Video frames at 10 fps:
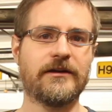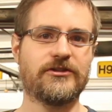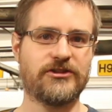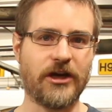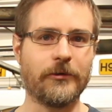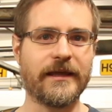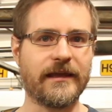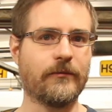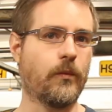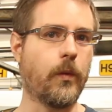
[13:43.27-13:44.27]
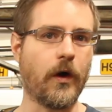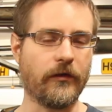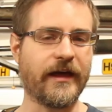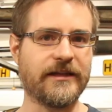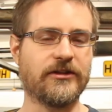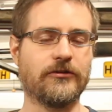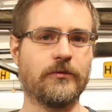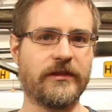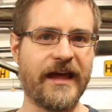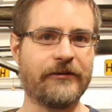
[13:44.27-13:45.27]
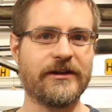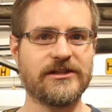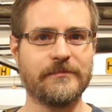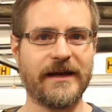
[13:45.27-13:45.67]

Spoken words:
showing what they do with their engine